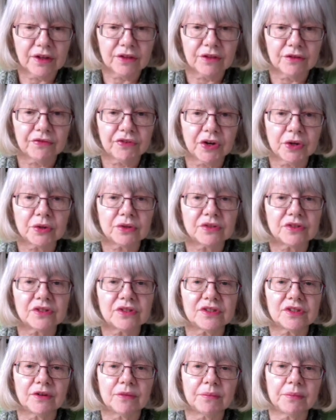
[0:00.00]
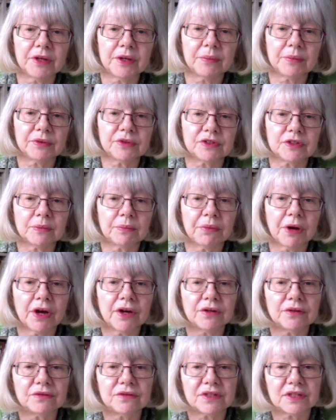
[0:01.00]
The focus is on people's
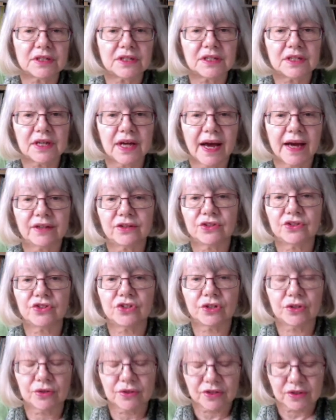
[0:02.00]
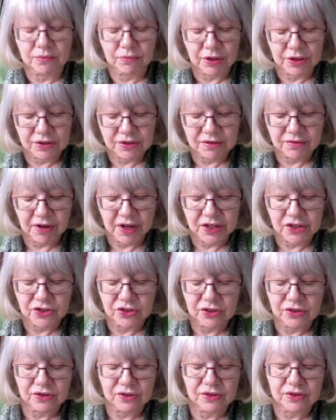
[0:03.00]
supposed attitudes and
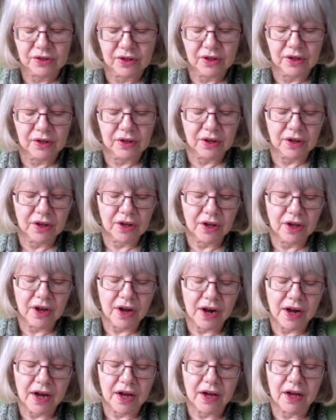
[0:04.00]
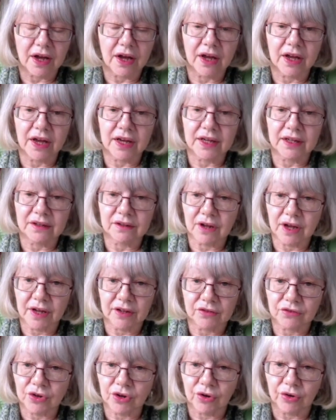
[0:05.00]
motivations,
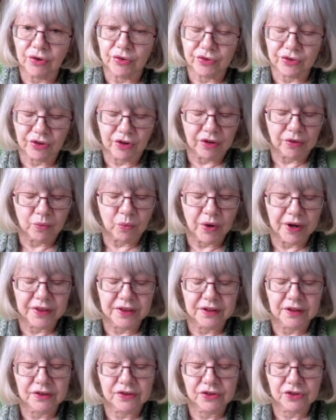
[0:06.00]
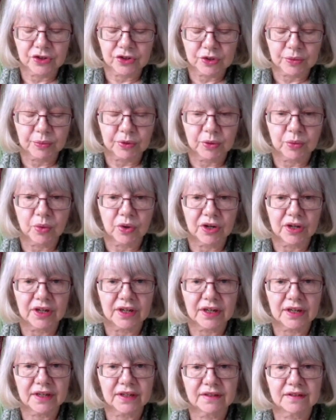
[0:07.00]
and not on whether suitable
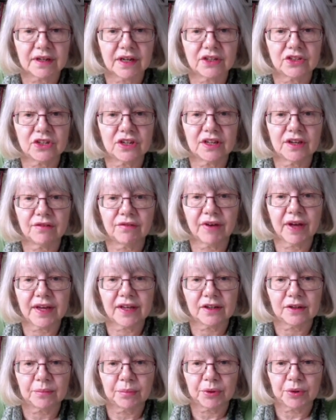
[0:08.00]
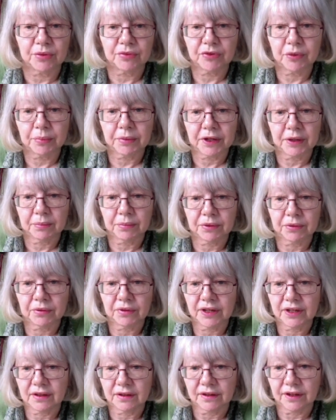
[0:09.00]
work is actually available for
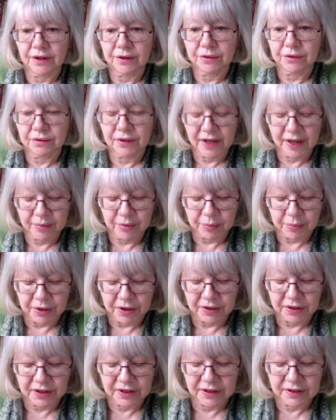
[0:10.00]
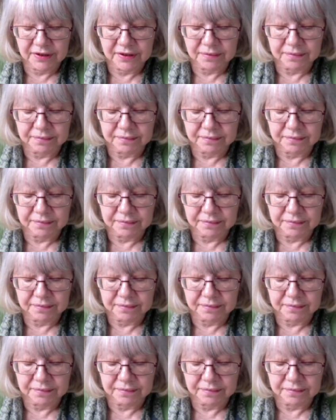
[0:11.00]
people in the local labour market.